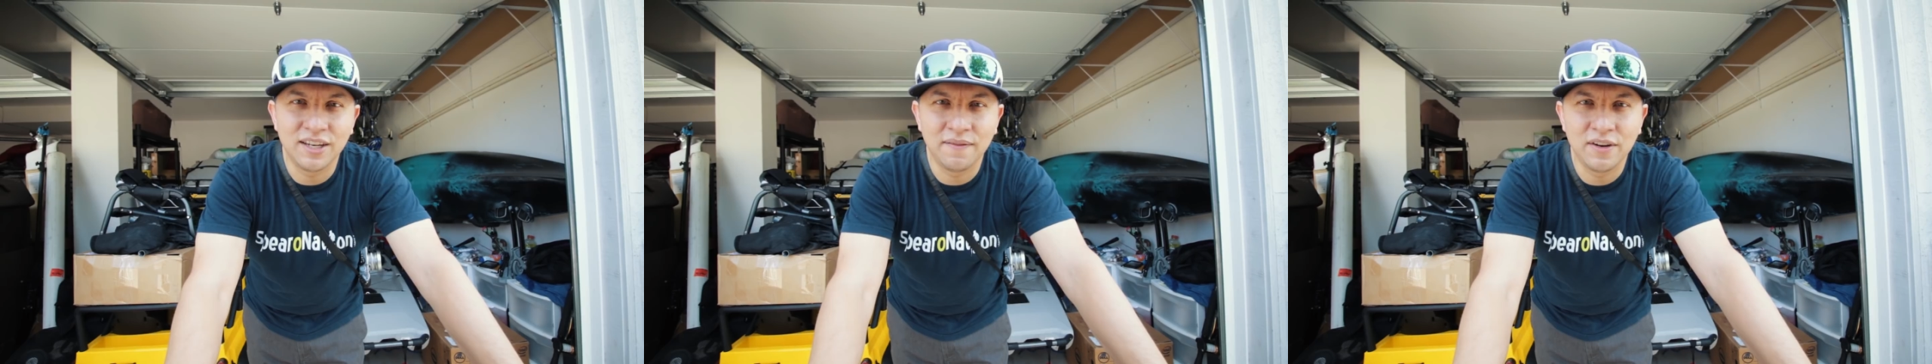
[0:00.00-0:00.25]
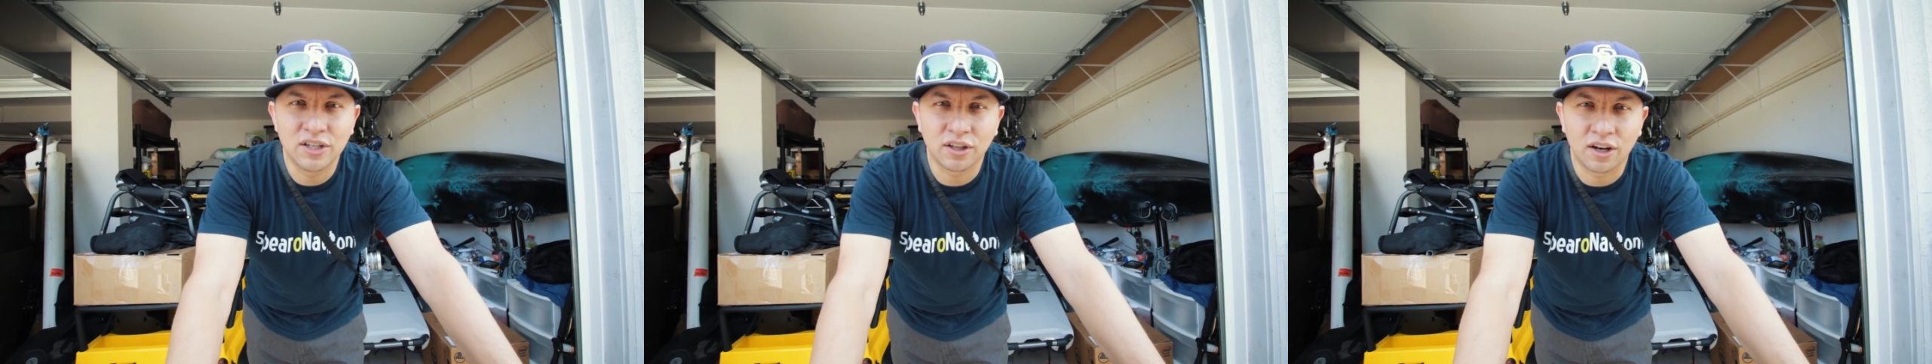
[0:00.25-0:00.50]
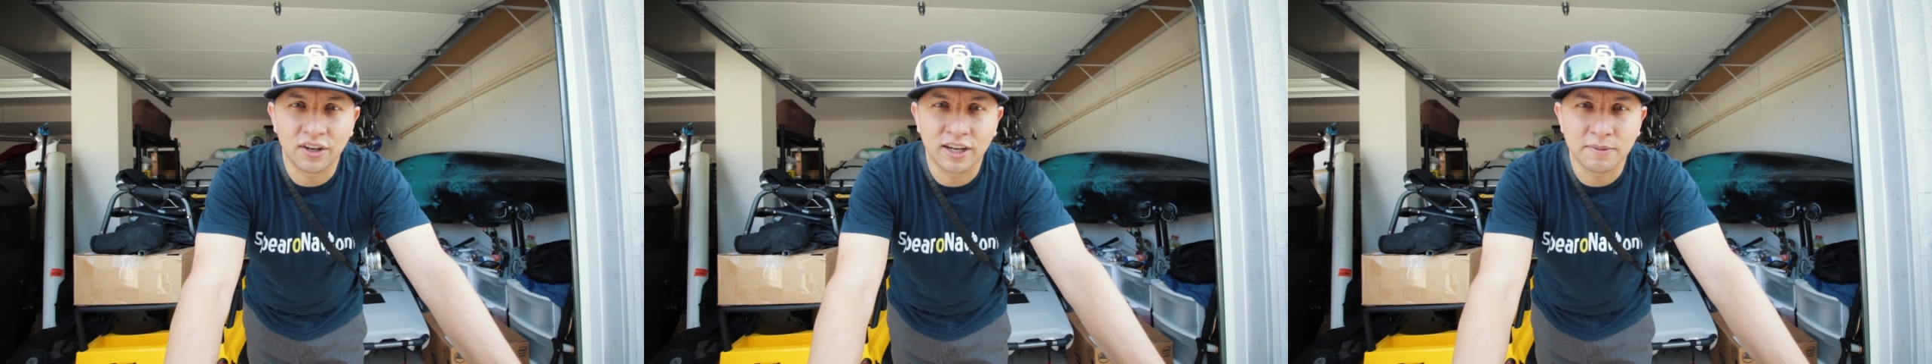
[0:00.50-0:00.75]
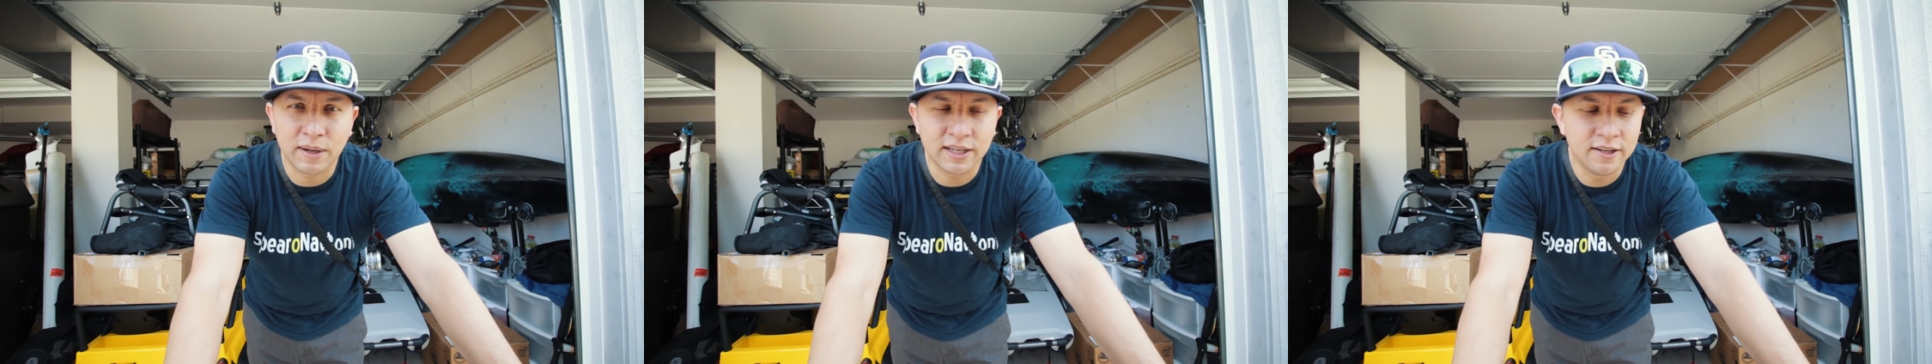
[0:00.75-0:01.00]
DMV took longer than
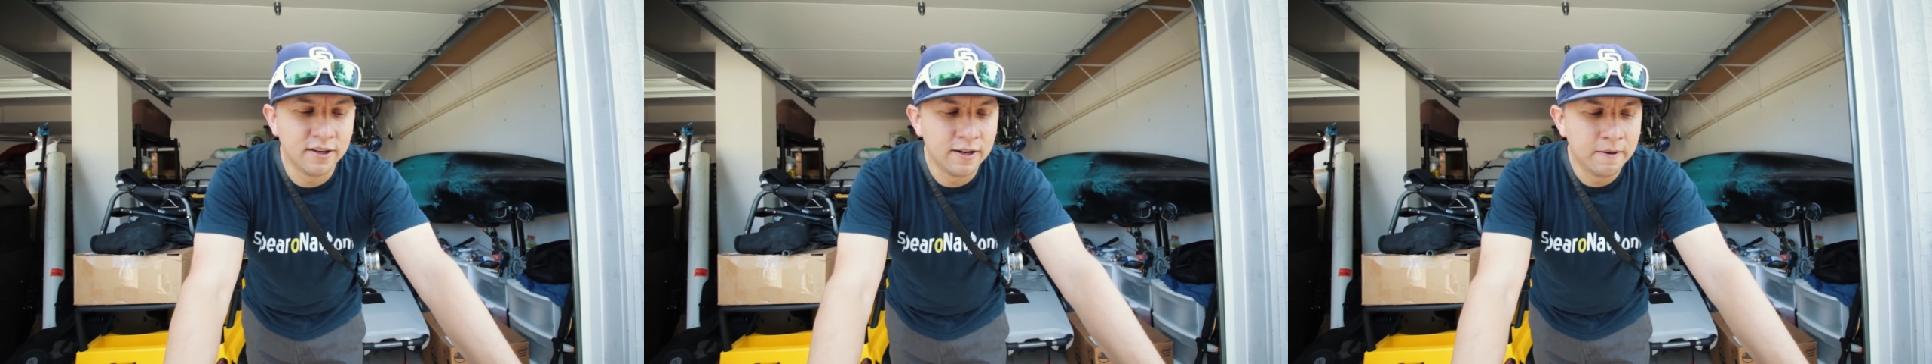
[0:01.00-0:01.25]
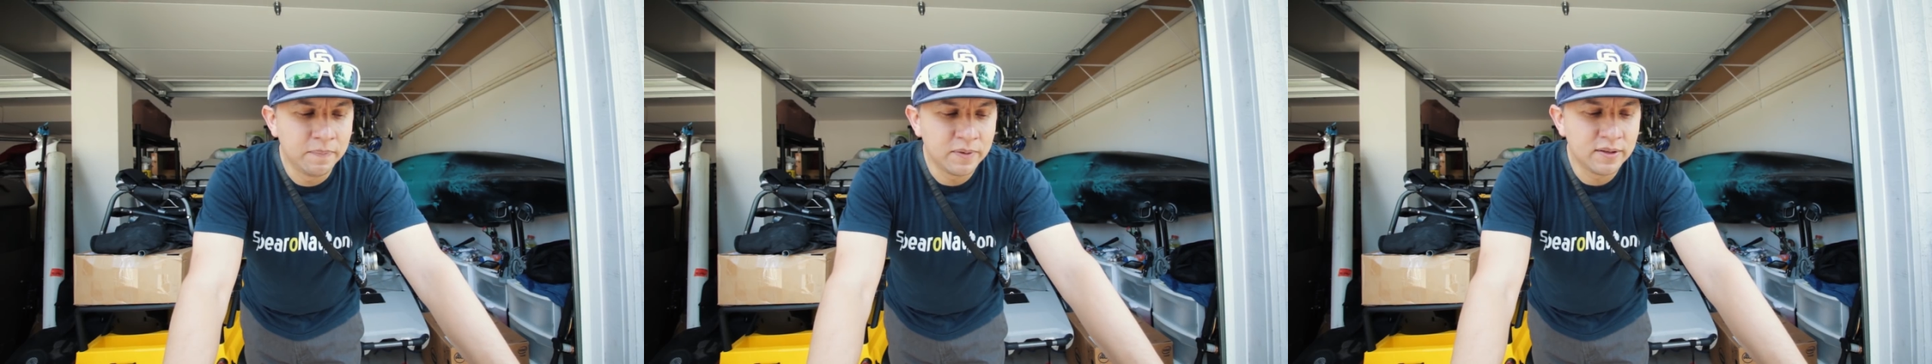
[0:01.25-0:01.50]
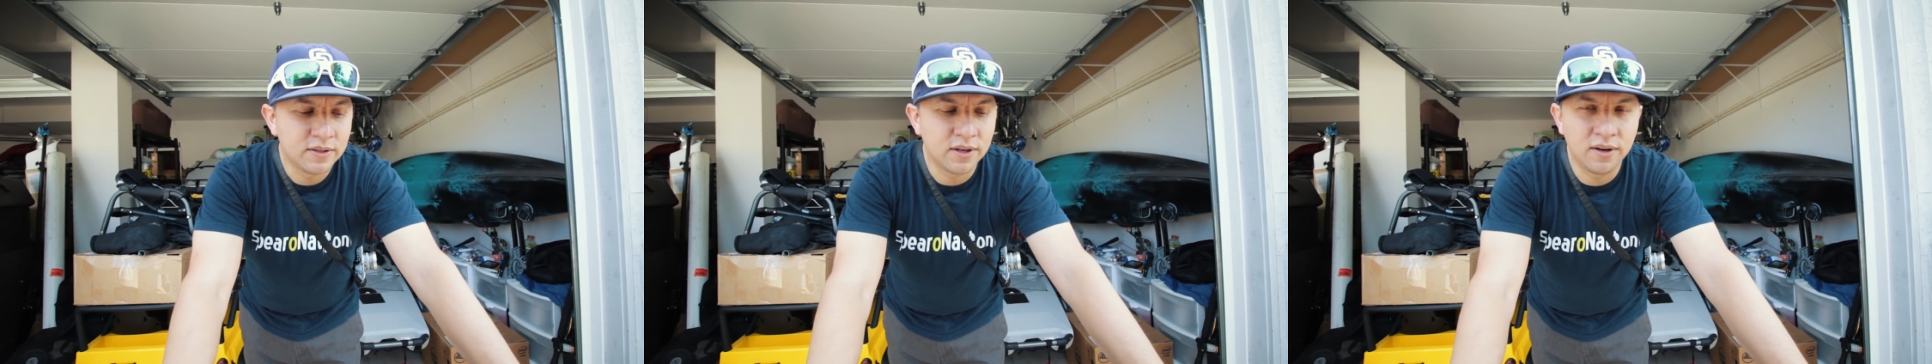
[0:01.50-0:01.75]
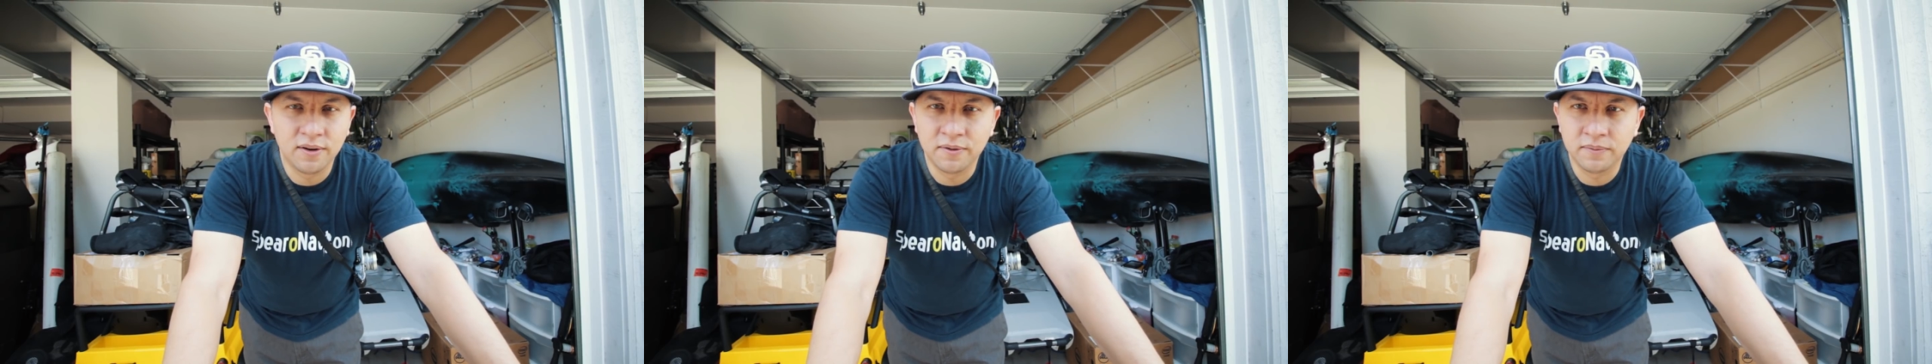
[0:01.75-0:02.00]
expected.
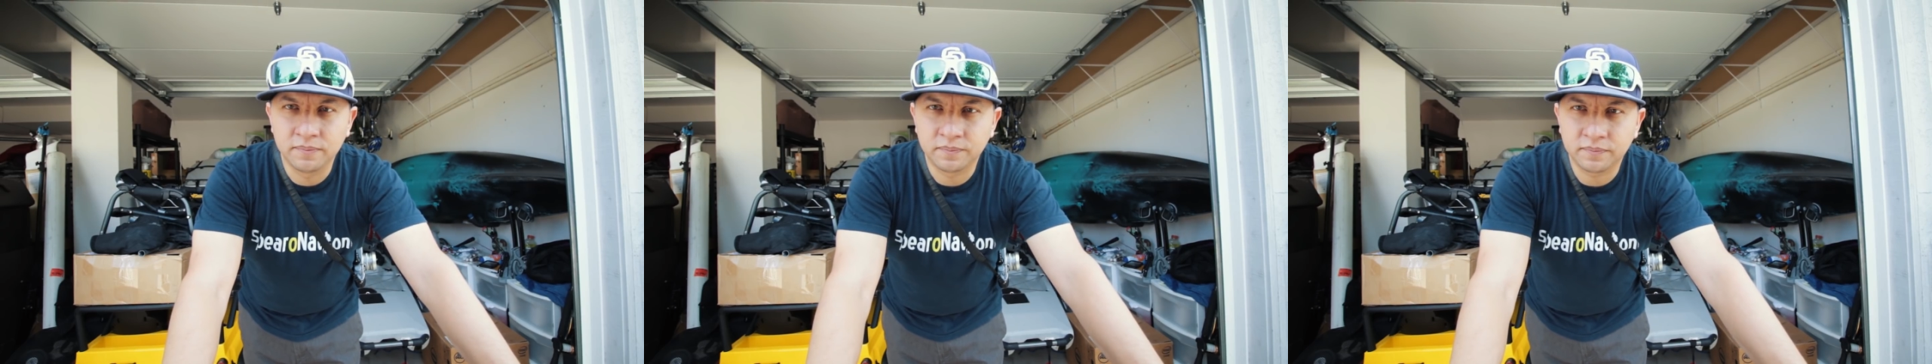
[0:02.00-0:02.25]
So